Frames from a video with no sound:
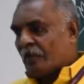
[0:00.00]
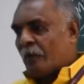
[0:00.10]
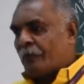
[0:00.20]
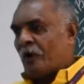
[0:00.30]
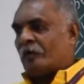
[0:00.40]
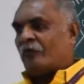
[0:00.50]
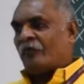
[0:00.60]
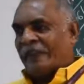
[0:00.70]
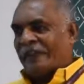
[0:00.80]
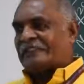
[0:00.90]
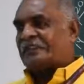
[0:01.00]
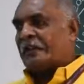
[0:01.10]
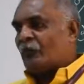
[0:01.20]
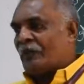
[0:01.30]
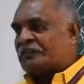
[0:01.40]
upon ways
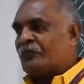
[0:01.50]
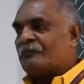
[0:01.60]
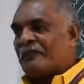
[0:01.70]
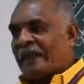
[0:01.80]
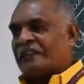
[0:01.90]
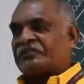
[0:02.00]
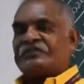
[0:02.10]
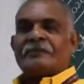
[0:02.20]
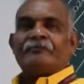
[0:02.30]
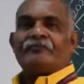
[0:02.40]
in which we manage them.